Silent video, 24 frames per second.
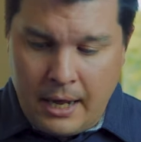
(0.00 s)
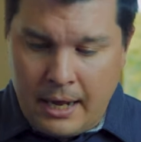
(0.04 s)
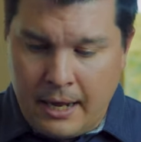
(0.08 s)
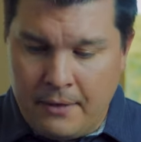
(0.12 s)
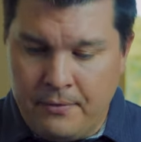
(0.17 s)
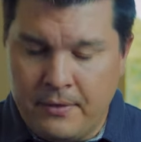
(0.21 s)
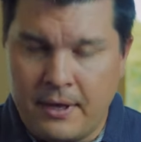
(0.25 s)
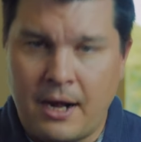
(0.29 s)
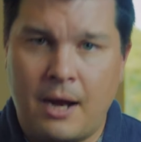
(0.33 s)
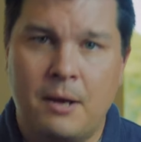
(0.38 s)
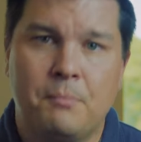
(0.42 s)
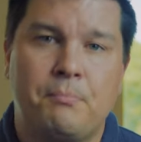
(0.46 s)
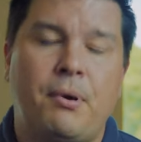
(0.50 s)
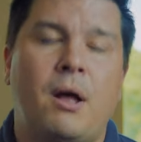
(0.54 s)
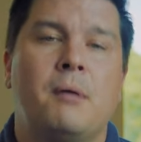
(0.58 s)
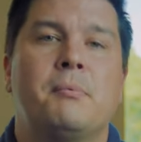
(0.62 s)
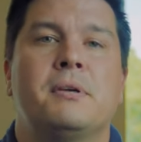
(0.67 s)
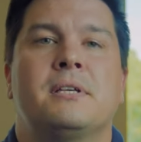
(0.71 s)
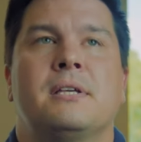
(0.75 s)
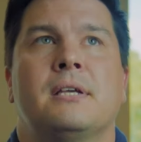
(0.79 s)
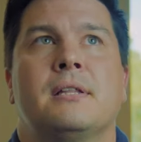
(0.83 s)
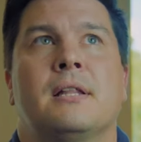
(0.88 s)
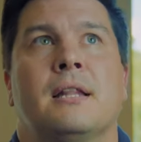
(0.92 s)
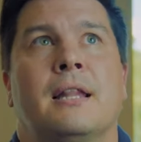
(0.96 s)
And then I'd
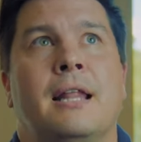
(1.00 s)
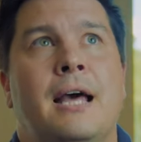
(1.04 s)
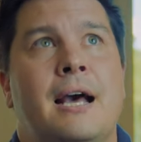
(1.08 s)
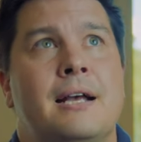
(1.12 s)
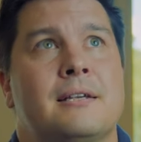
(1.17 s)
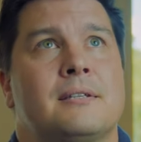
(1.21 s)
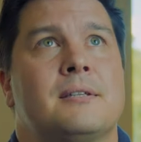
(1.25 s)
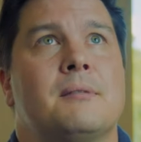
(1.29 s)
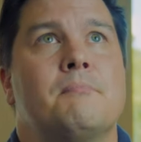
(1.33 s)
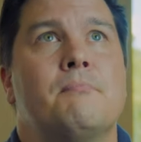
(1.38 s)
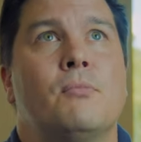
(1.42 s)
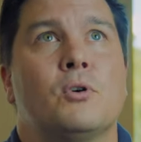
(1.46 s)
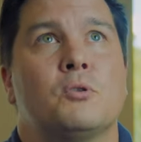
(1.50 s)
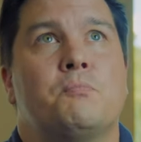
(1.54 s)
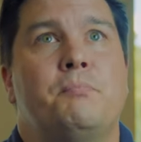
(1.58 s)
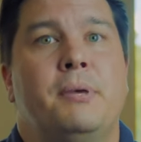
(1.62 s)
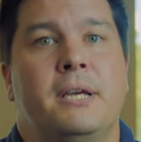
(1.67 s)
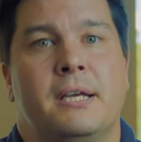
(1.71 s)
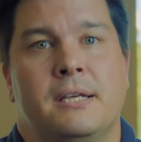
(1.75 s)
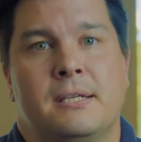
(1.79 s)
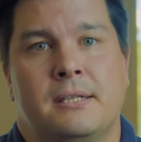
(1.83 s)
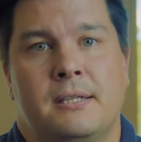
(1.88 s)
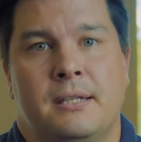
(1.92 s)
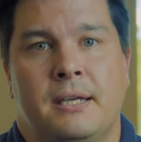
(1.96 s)
probably say the last and most
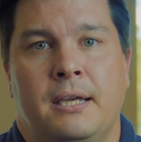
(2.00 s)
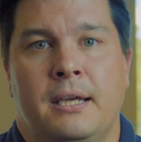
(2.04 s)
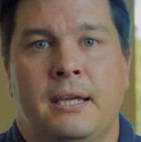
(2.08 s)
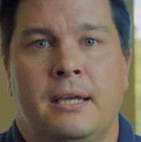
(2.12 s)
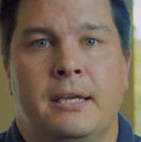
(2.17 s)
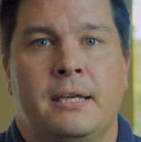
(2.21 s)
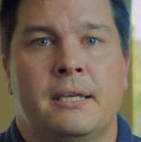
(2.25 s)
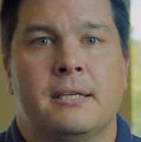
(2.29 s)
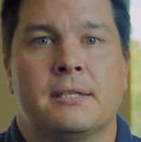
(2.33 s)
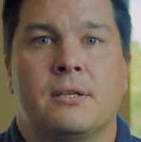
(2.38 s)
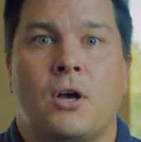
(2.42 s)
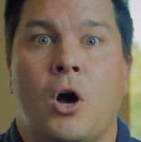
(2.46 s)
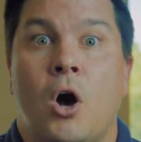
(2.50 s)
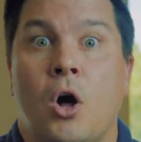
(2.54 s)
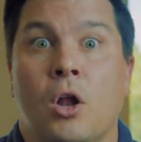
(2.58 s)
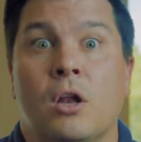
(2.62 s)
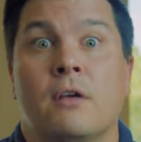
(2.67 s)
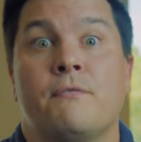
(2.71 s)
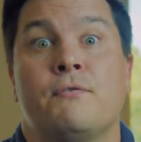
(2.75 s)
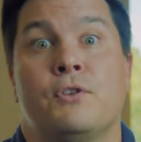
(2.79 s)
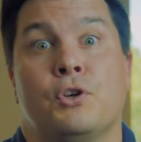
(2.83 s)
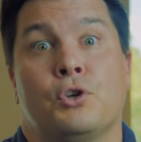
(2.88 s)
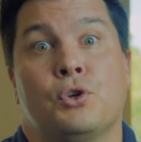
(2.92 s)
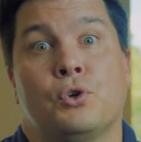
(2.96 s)
biggest thing is
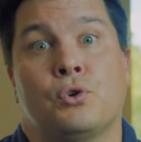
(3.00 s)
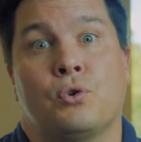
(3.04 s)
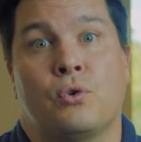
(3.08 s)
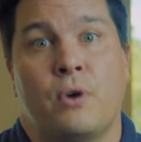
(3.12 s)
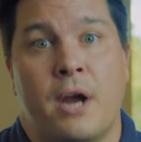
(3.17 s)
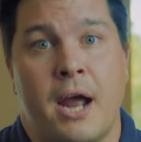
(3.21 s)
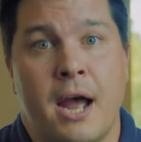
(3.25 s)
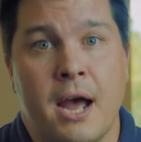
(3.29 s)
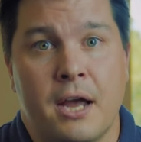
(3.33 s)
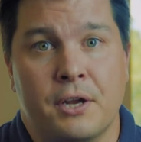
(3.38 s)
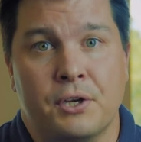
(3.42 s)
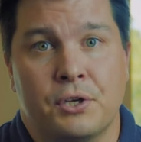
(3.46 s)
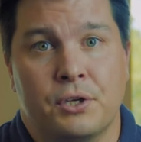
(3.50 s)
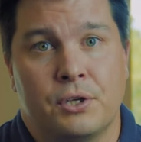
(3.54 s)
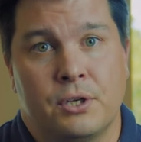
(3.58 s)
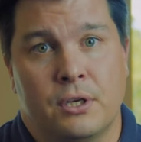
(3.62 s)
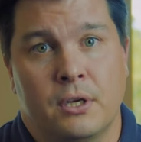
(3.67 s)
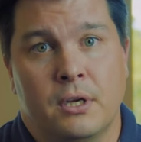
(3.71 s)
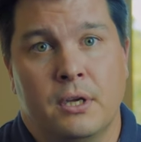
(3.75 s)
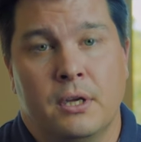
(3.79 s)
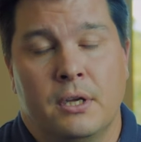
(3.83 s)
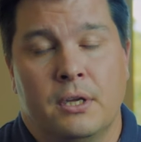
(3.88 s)
all of the trash.